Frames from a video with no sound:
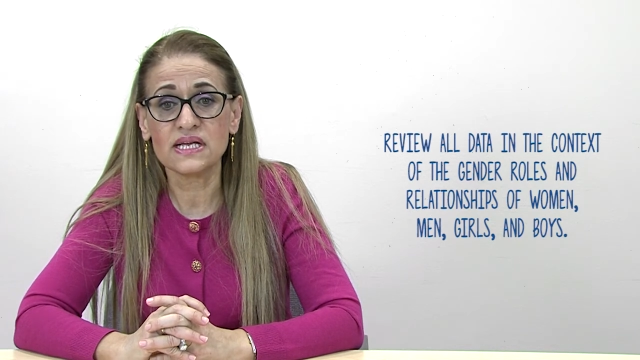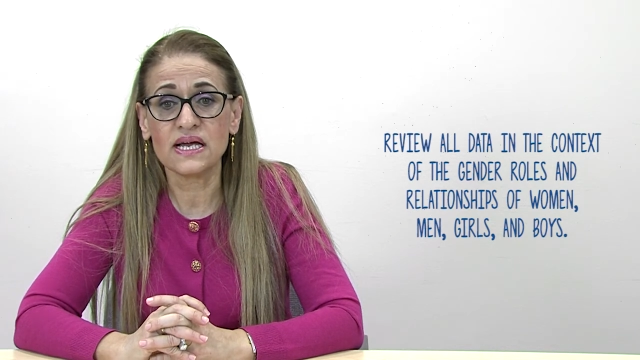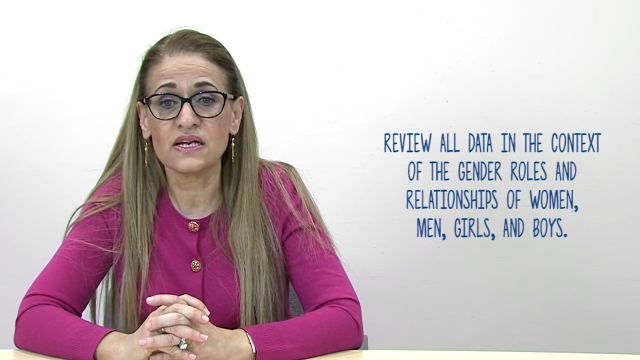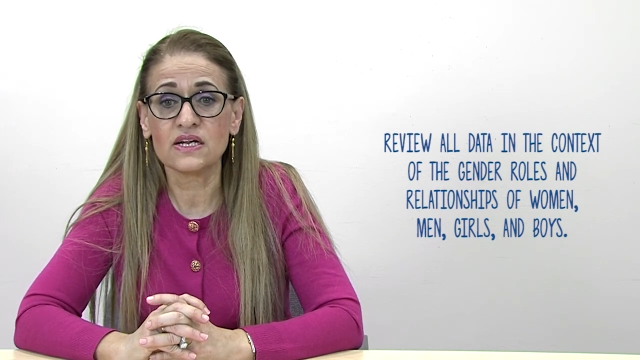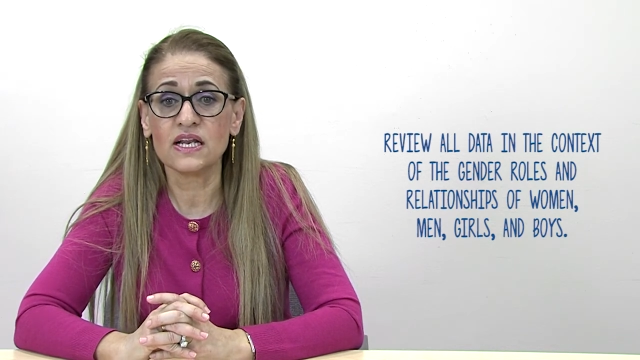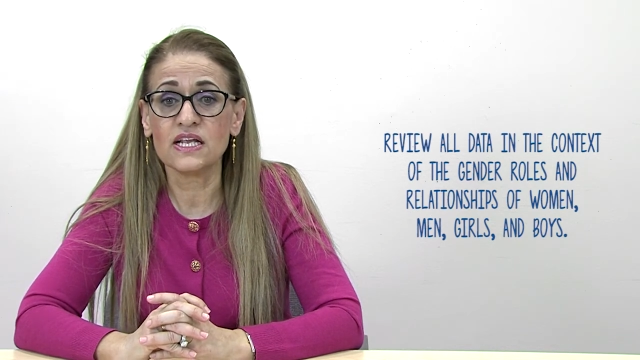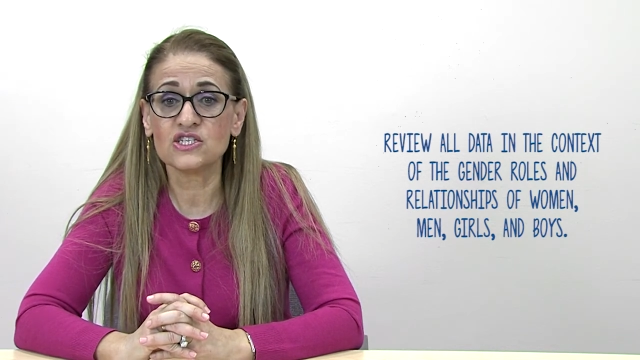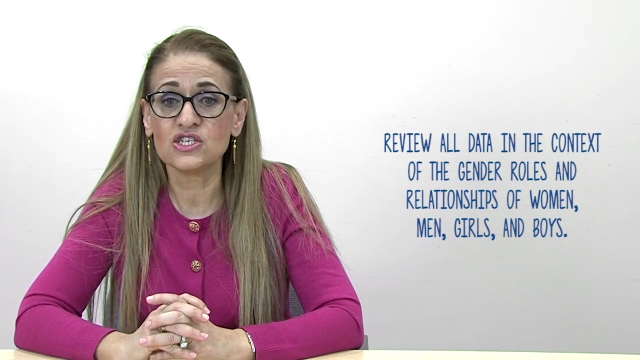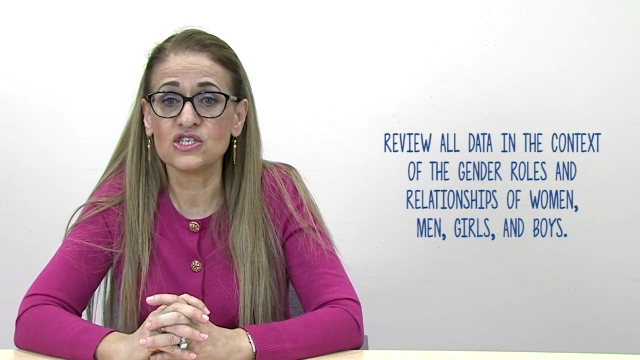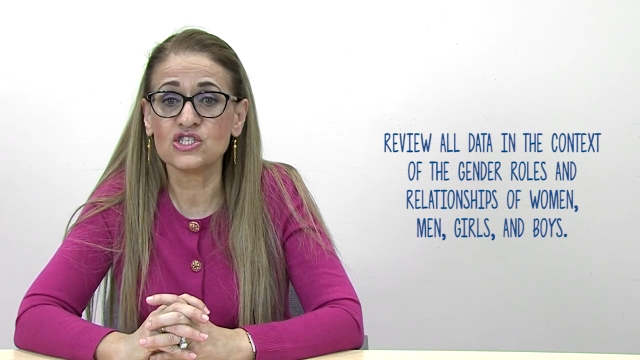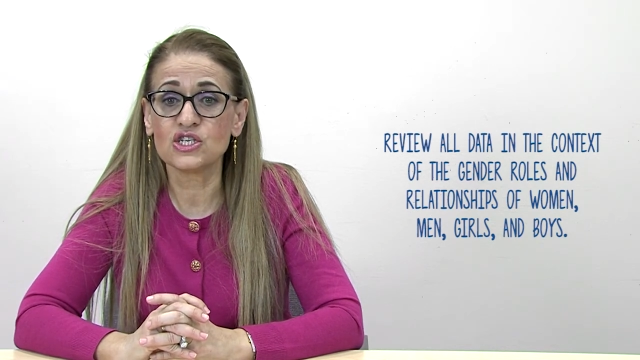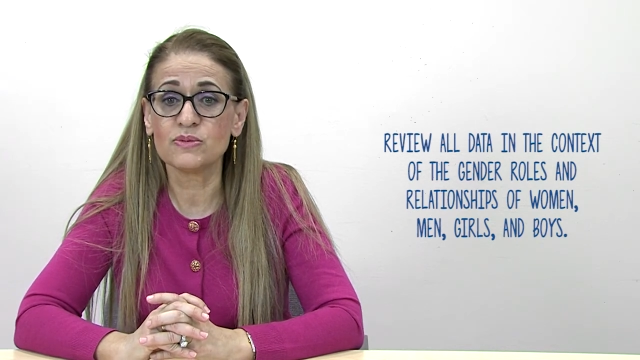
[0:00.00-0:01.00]
and
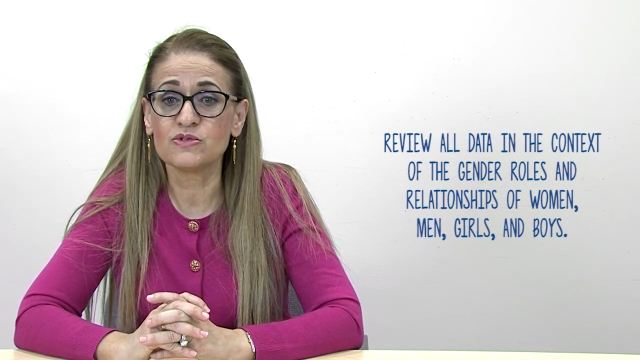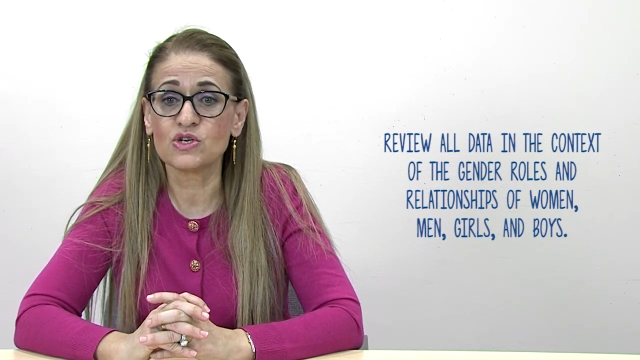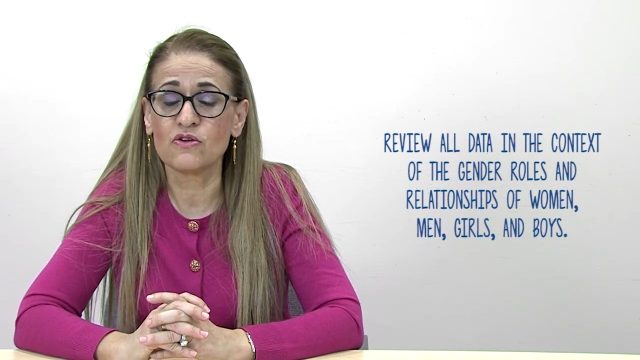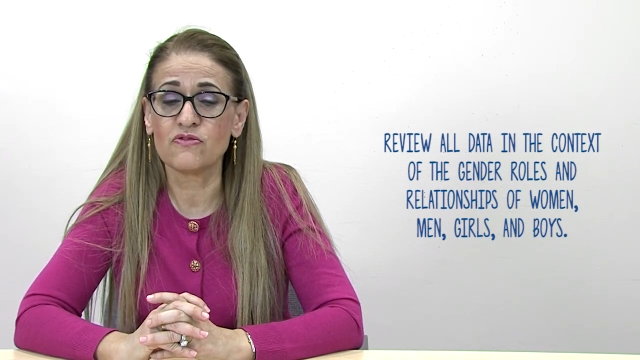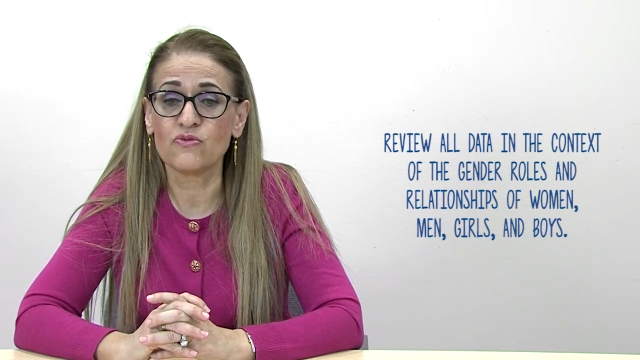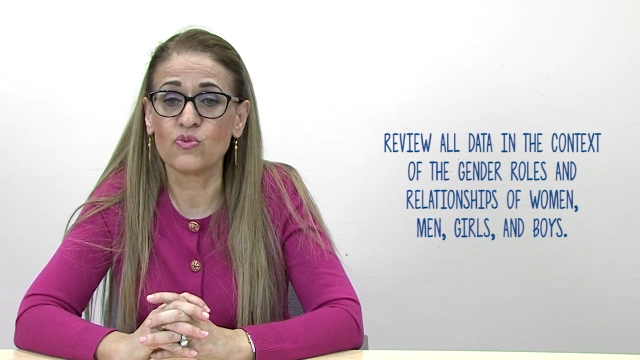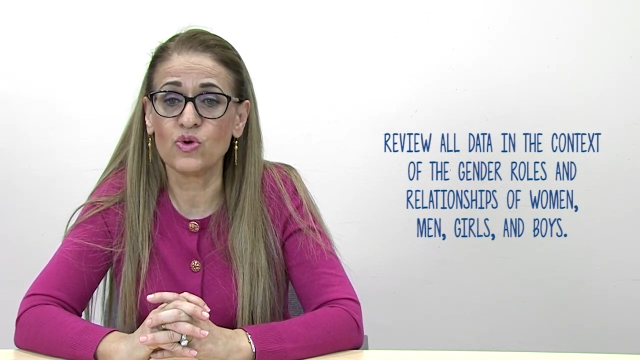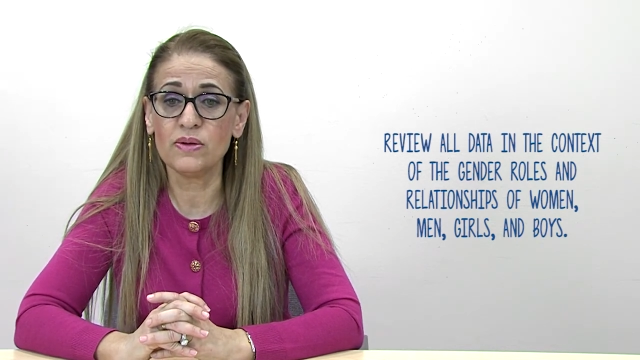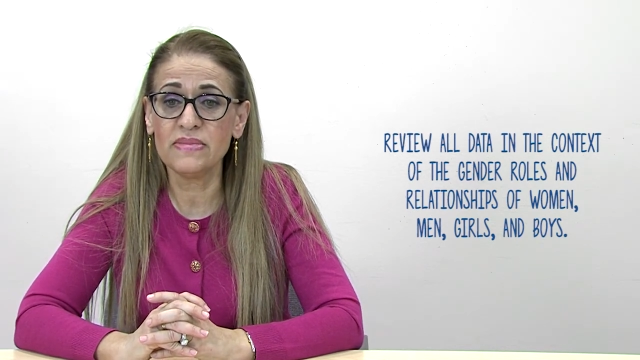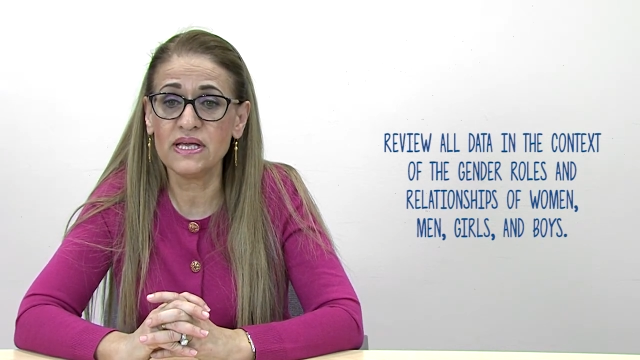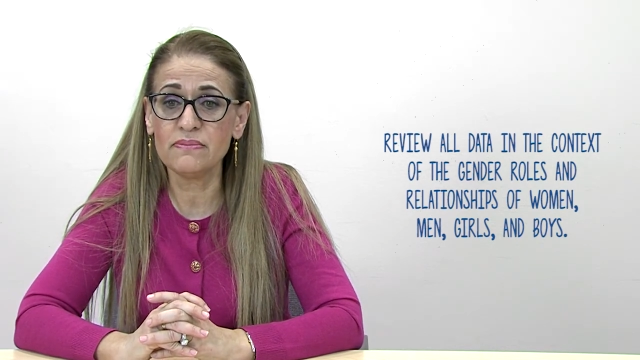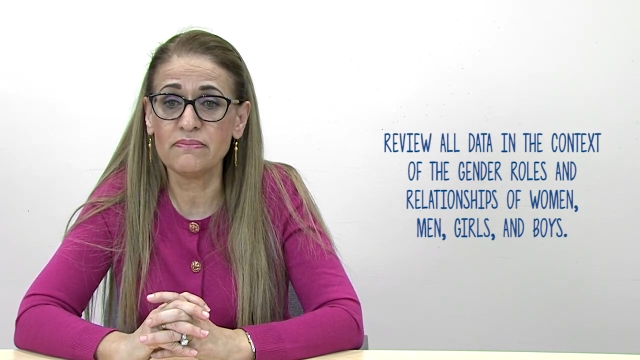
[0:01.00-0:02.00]
relationships of
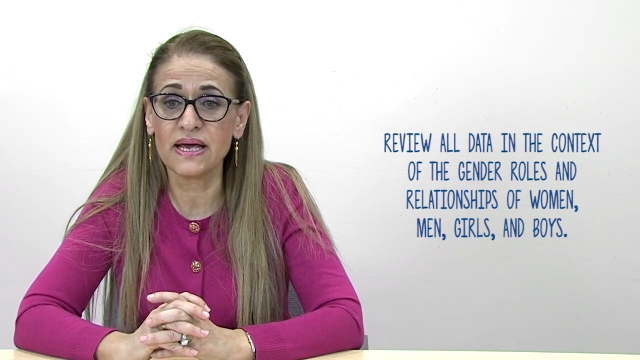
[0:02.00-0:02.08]
women,